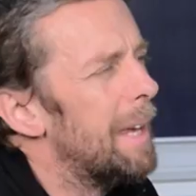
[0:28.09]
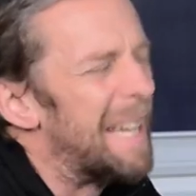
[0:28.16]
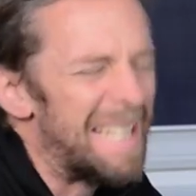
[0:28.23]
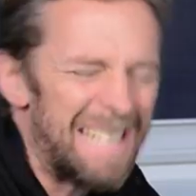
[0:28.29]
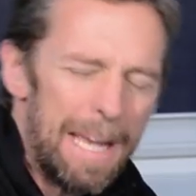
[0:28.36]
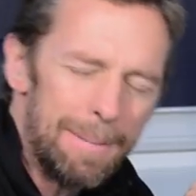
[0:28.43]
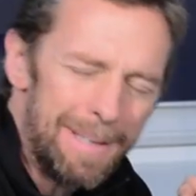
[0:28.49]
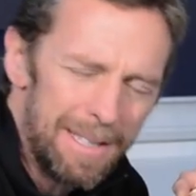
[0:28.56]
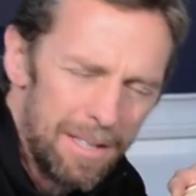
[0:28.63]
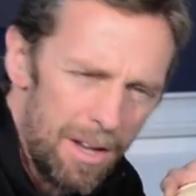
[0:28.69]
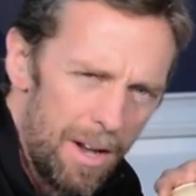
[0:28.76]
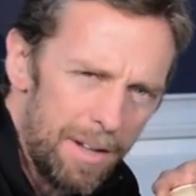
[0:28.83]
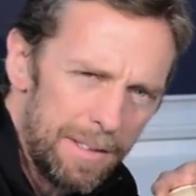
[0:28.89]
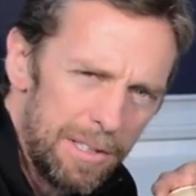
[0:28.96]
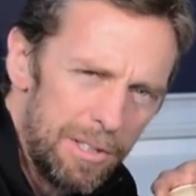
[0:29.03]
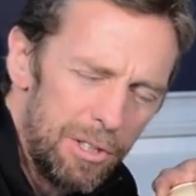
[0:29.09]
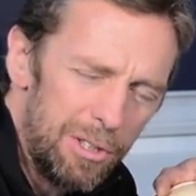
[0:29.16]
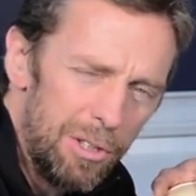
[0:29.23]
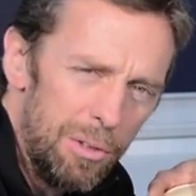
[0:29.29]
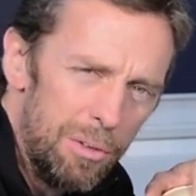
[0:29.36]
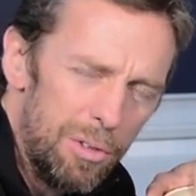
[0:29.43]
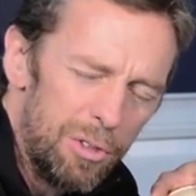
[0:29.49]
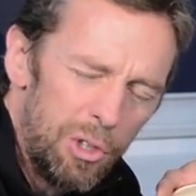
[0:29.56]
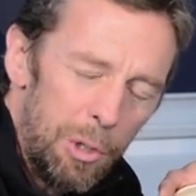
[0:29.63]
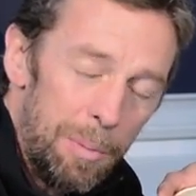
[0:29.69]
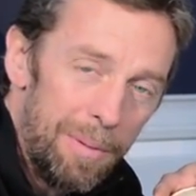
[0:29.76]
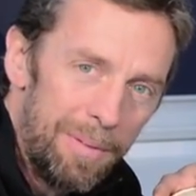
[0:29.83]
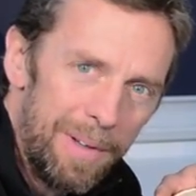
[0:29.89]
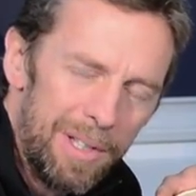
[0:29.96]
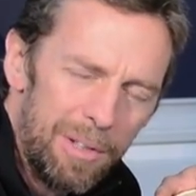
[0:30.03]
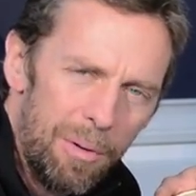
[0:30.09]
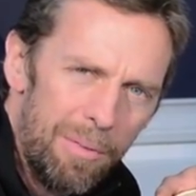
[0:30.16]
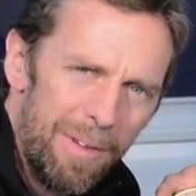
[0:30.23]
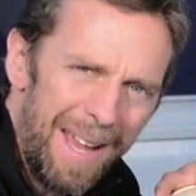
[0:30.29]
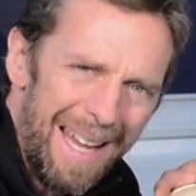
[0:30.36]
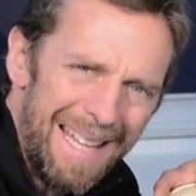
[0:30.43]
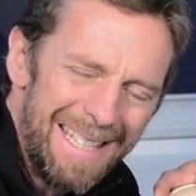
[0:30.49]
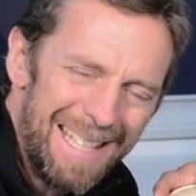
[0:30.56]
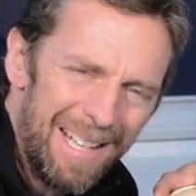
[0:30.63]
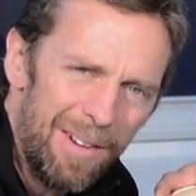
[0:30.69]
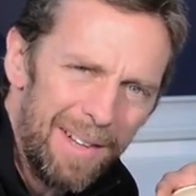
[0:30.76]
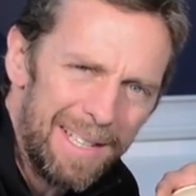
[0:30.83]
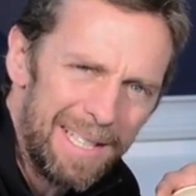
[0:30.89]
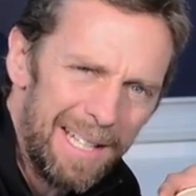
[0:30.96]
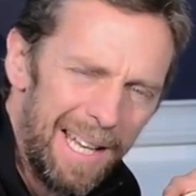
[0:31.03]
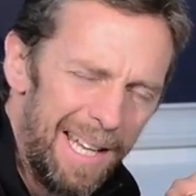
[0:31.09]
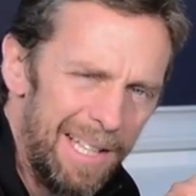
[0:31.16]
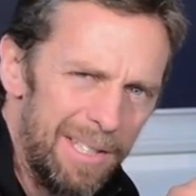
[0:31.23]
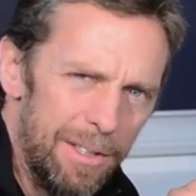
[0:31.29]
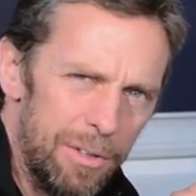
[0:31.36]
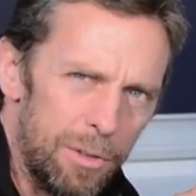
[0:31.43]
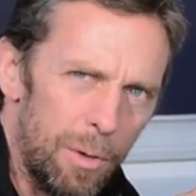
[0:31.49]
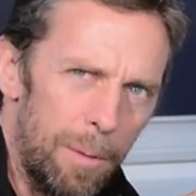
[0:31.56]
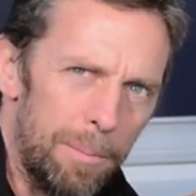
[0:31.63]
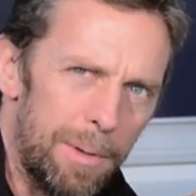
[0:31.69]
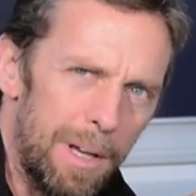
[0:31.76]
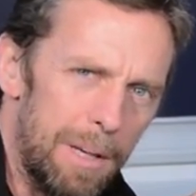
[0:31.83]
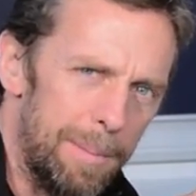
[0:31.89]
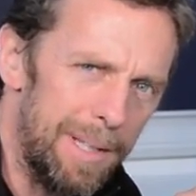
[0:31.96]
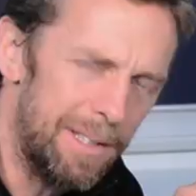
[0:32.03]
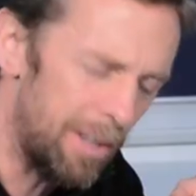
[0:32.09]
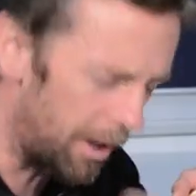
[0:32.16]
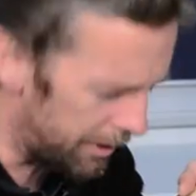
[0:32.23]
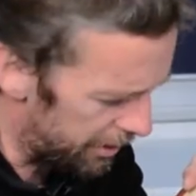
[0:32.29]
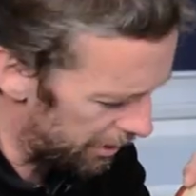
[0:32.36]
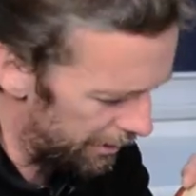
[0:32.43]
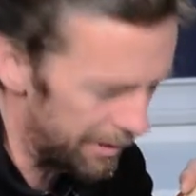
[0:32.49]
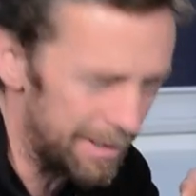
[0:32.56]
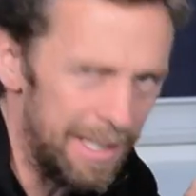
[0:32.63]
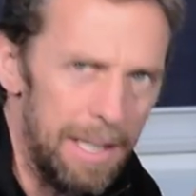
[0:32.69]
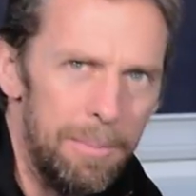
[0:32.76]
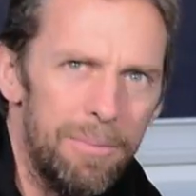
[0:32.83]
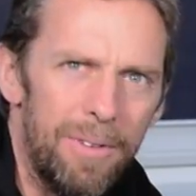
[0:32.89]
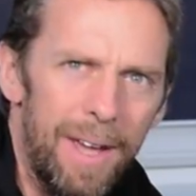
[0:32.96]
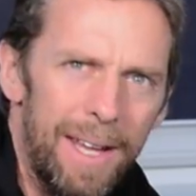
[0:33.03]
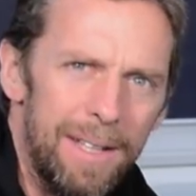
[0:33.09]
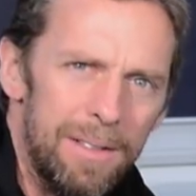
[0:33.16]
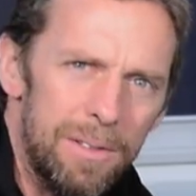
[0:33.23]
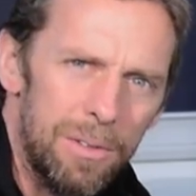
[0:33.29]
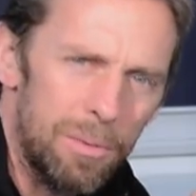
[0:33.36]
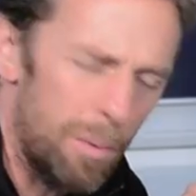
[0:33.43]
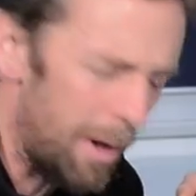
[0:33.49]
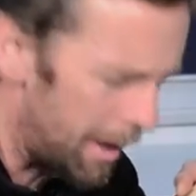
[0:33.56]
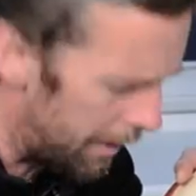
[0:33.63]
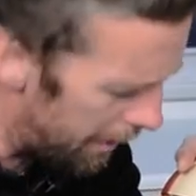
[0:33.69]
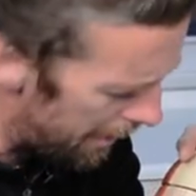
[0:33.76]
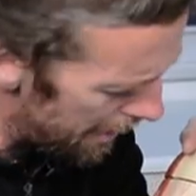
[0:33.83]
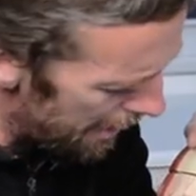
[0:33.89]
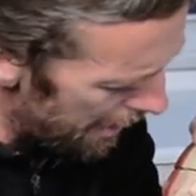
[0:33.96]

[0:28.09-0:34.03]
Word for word: Except it's harder to do the superficial veins in isolation, so I'm going to be touching on the deep veins as well.